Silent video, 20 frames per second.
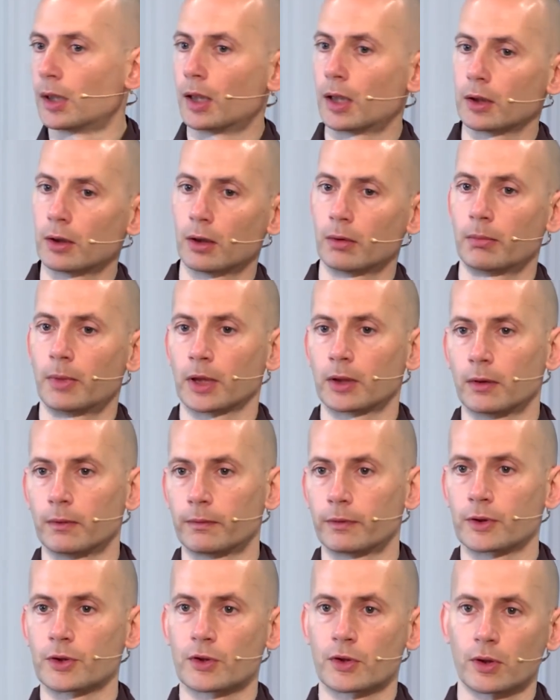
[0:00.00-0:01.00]
I got my
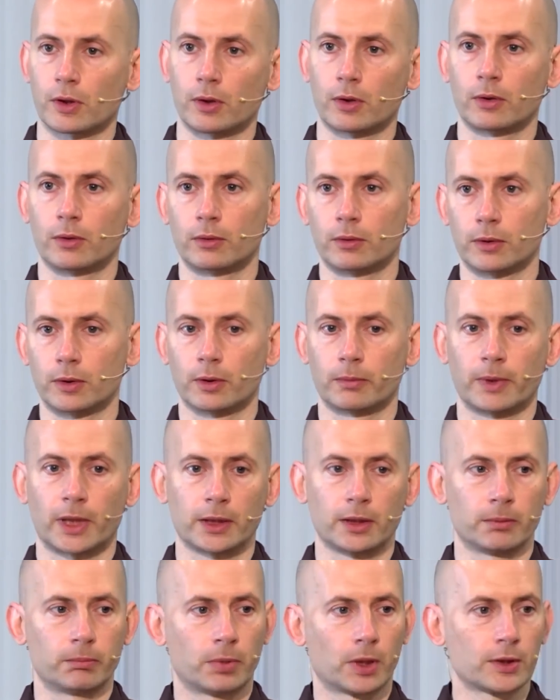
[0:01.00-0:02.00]
comfort zone.
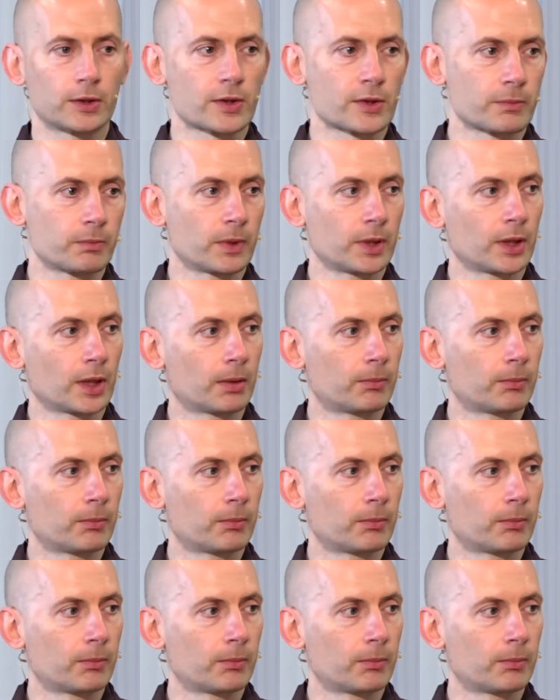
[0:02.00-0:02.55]
Nobody bothers me.